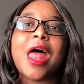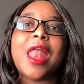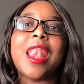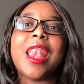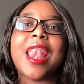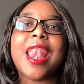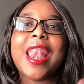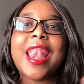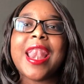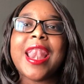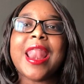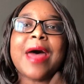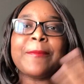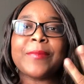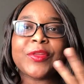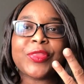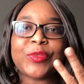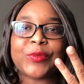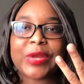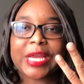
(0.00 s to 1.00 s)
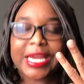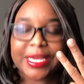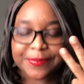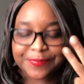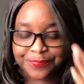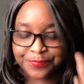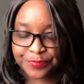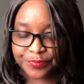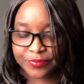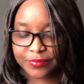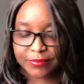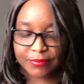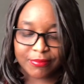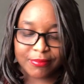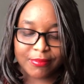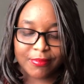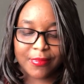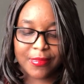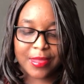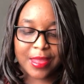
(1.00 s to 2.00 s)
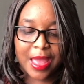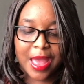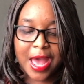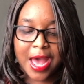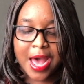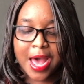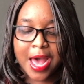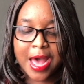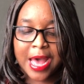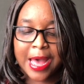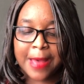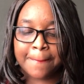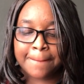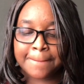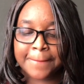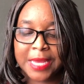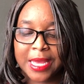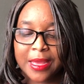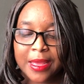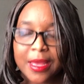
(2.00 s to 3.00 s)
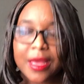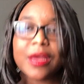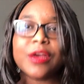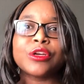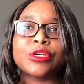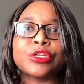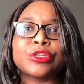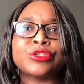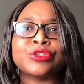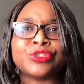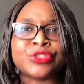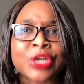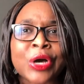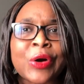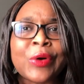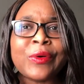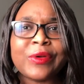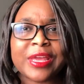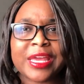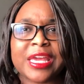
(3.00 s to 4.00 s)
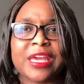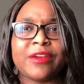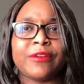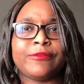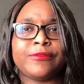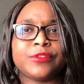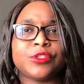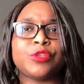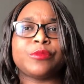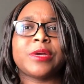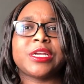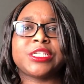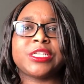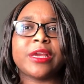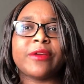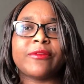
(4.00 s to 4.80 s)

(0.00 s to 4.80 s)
Number three, um, don't give too much